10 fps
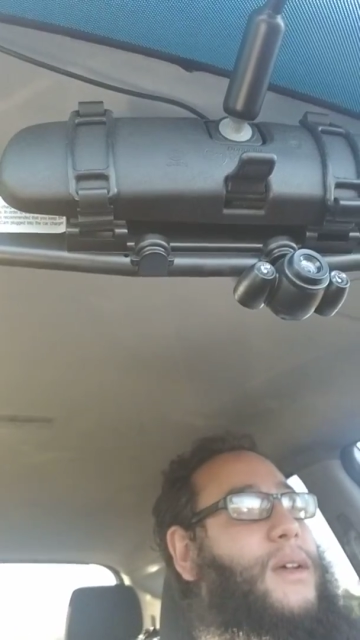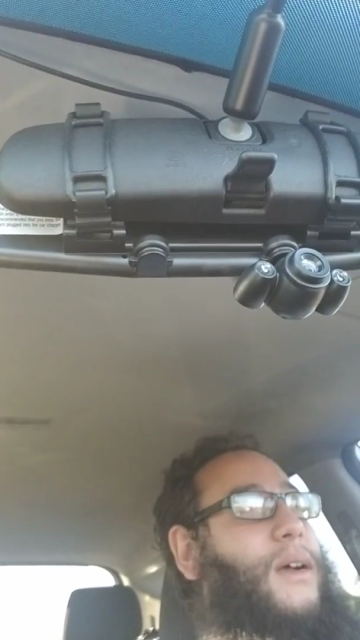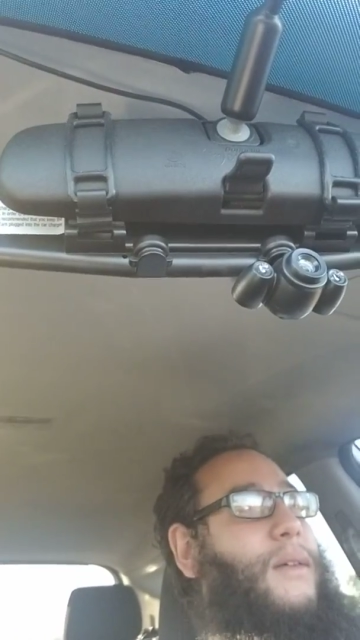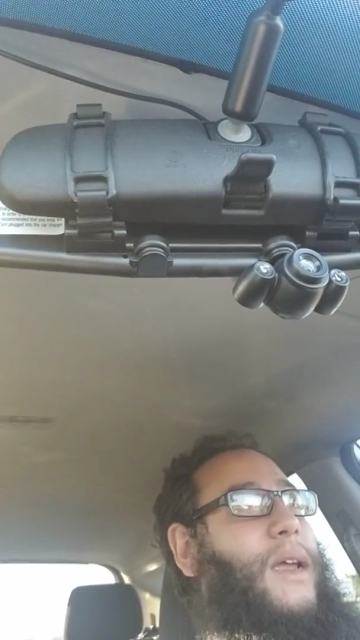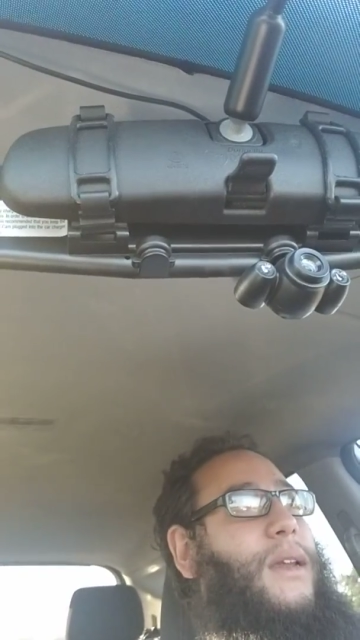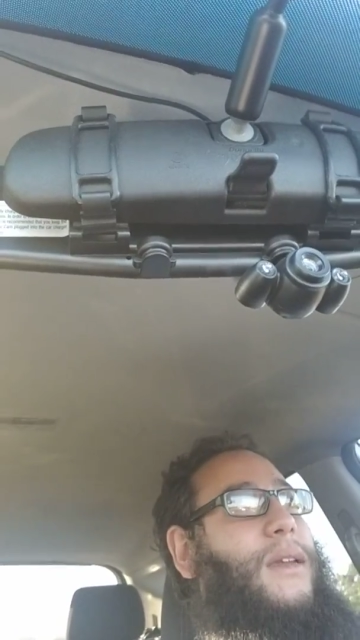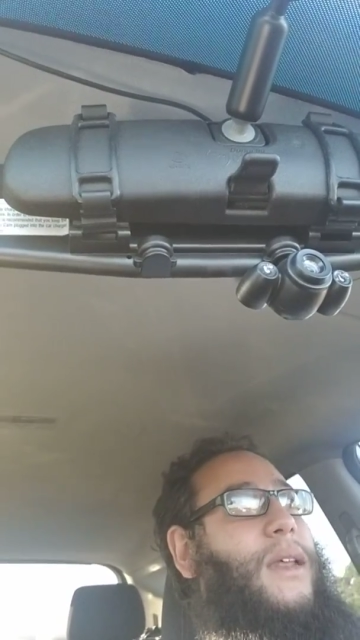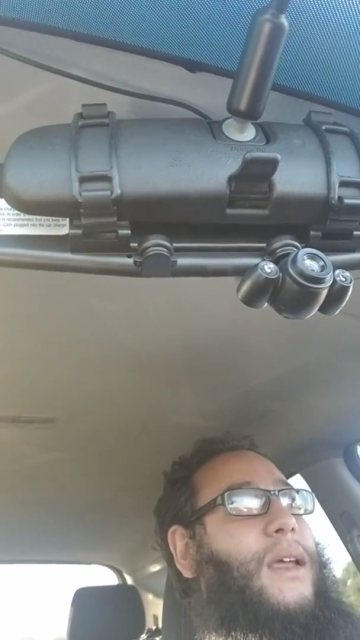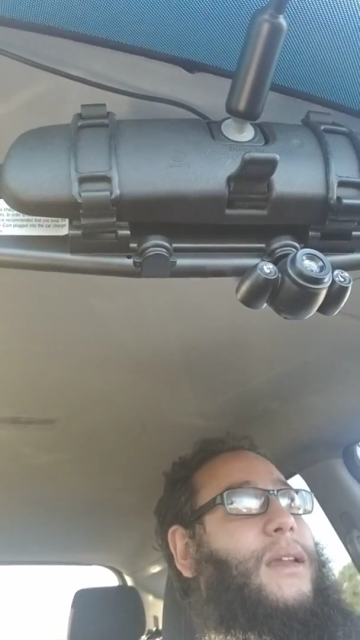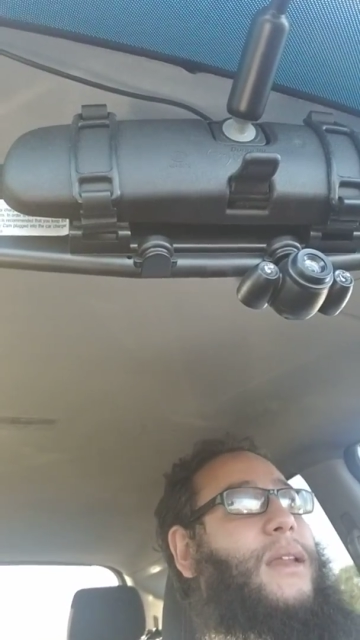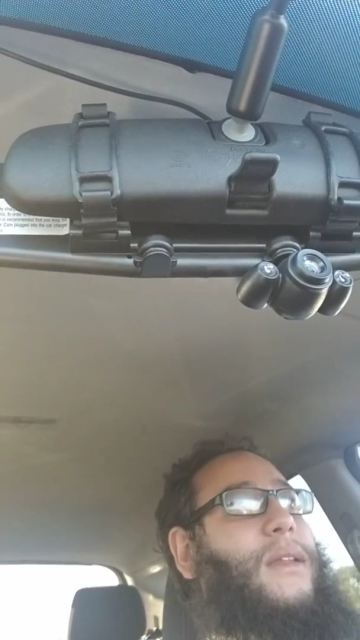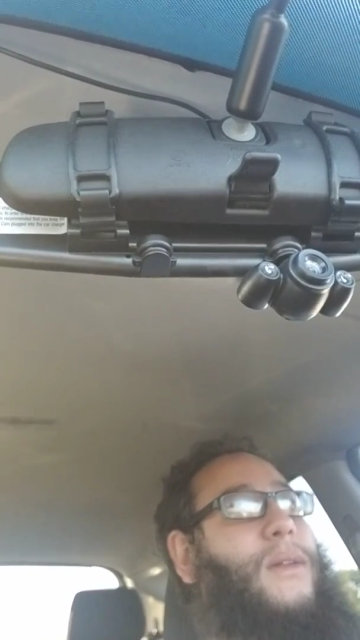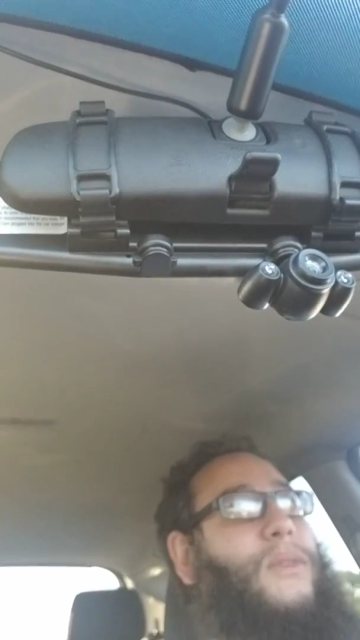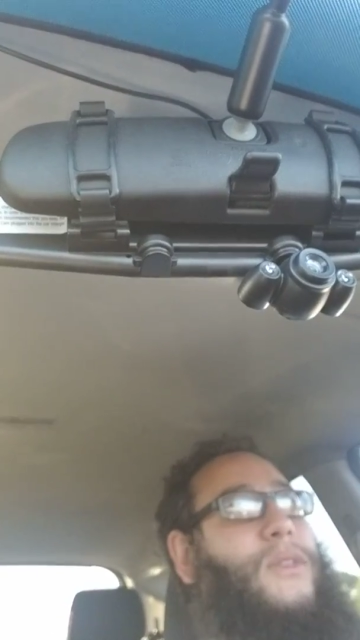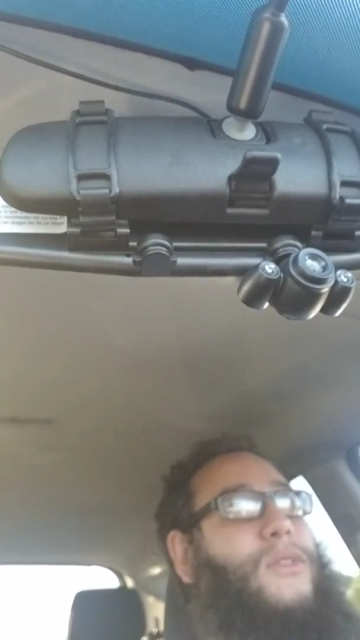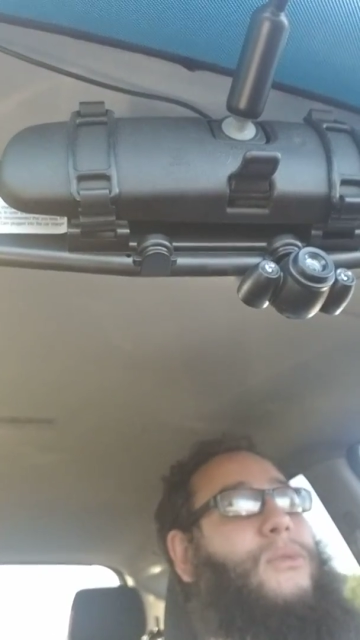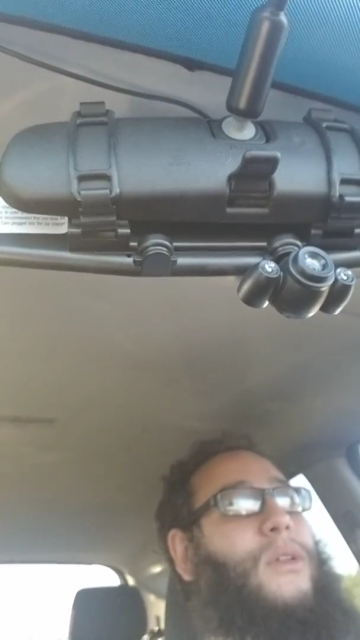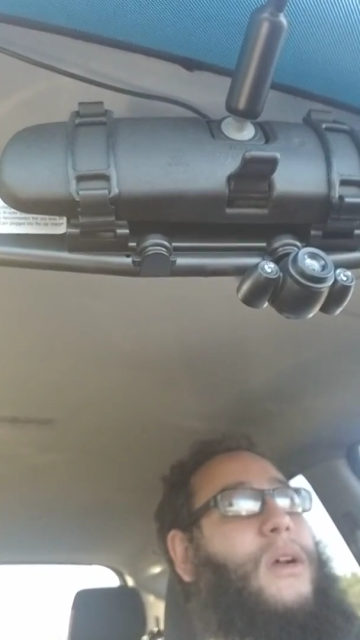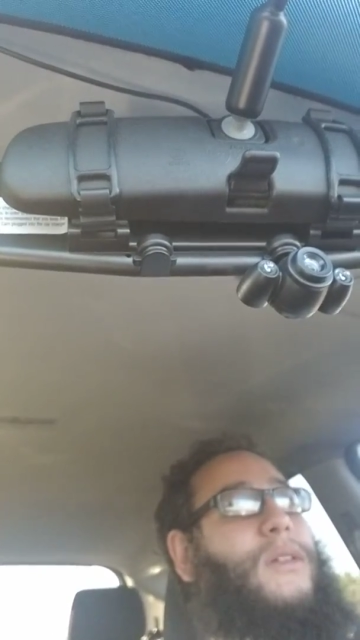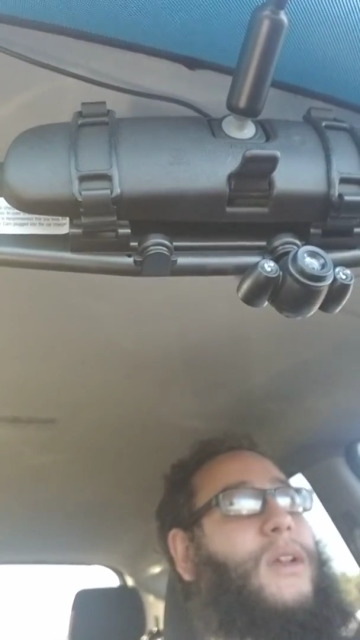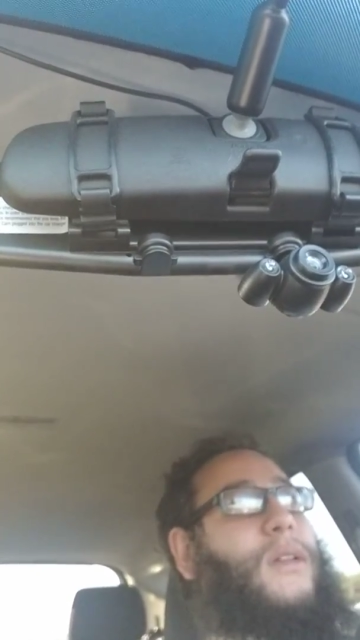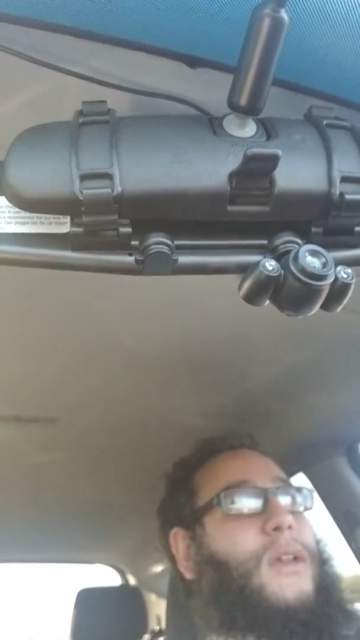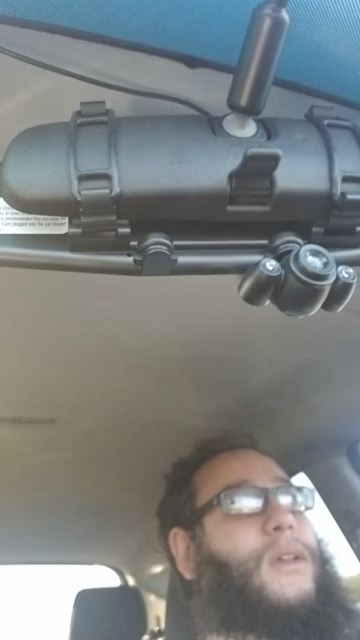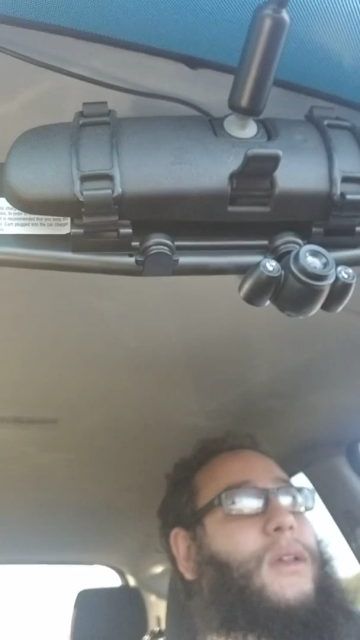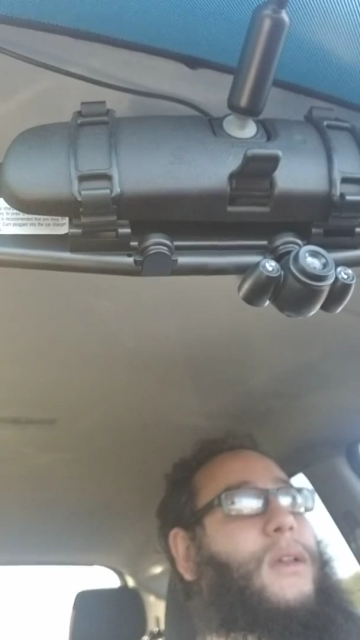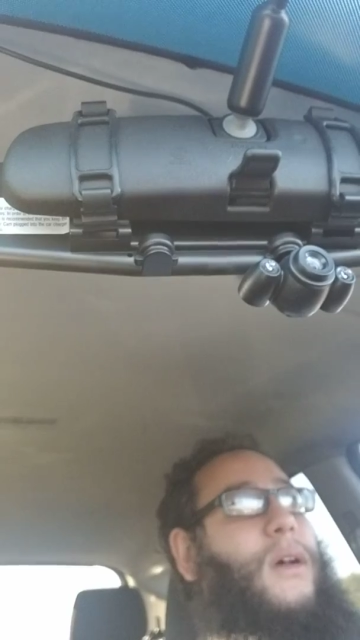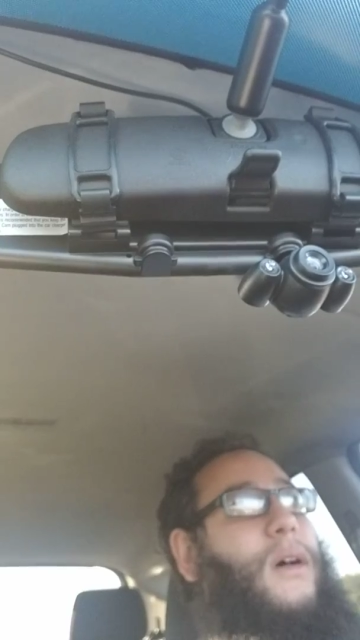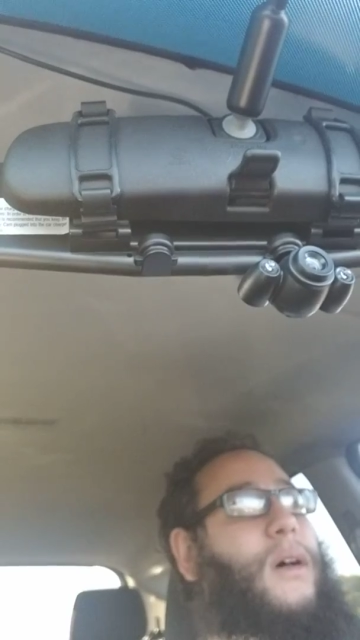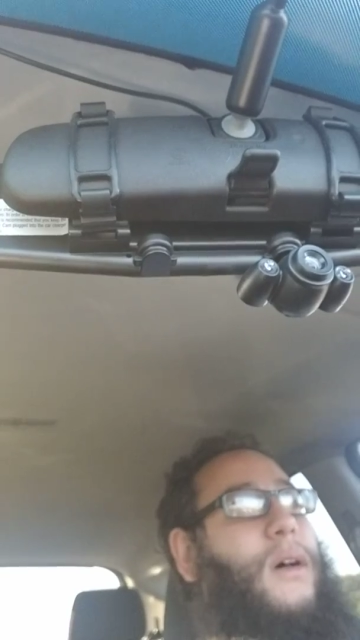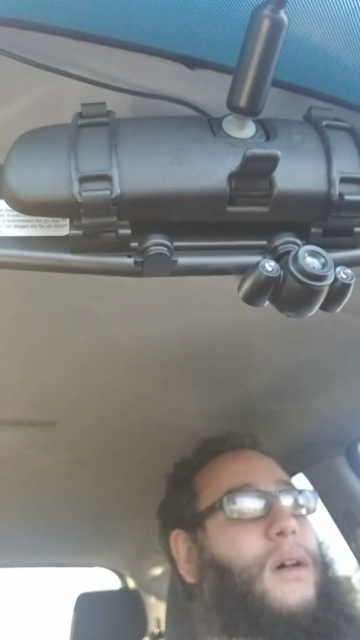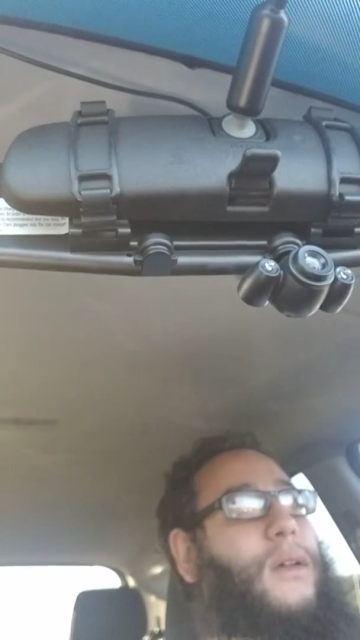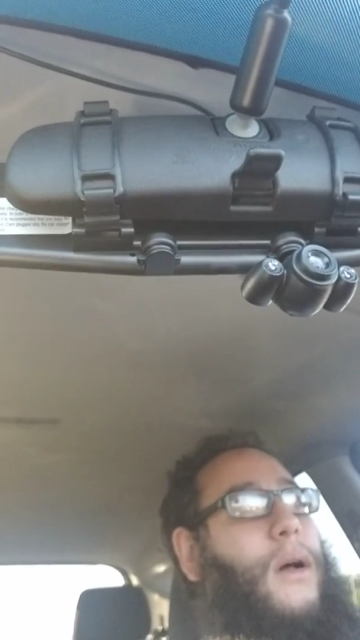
All right, they, you know, the two thirds are gonna uh, uh,